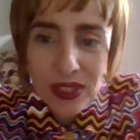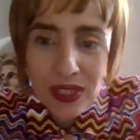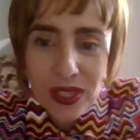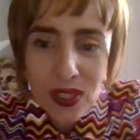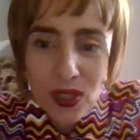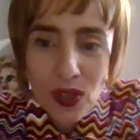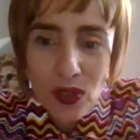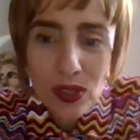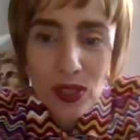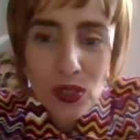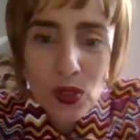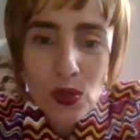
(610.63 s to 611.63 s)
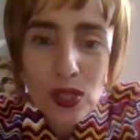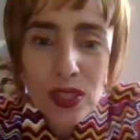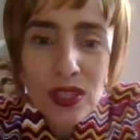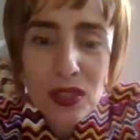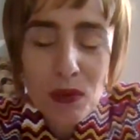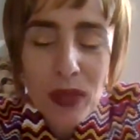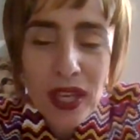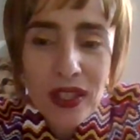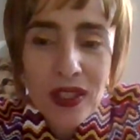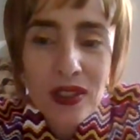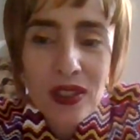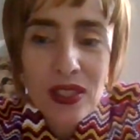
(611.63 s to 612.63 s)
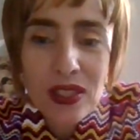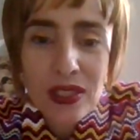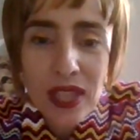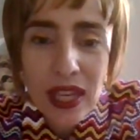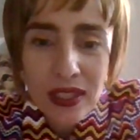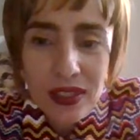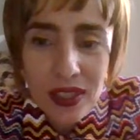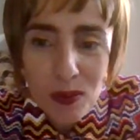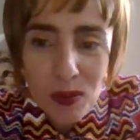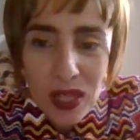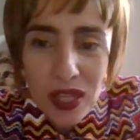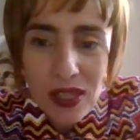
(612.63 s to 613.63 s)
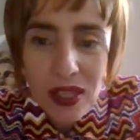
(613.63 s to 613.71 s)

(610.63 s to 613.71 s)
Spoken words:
So the students are making the second email,